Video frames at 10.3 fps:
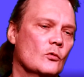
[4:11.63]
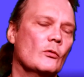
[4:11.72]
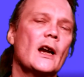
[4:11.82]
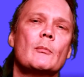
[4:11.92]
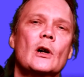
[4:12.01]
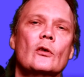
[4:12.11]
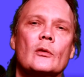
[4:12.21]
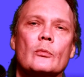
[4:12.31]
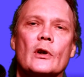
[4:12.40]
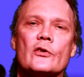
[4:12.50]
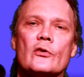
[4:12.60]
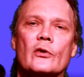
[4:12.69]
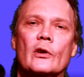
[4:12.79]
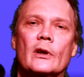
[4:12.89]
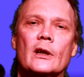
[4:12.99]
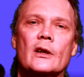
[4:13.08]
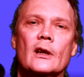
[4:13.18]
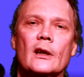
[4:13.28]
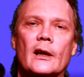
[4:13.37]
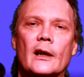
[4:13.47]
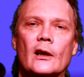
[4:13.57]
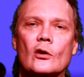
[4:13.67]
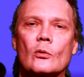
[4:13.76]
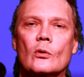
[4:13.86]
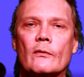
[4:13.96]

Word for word: rack mount compressor unit, and I'll go